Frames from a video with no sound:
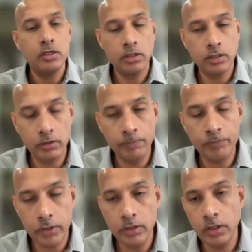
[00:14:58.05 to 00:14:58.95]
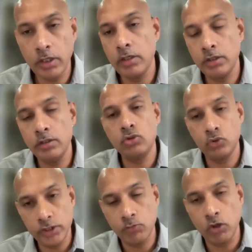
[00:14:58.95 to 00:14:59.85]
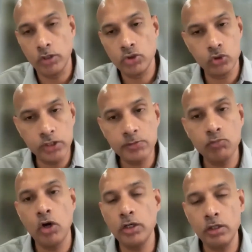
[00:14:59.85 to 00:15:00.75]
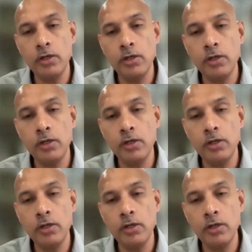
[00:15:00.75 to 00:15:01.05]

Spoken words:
through this model. So this model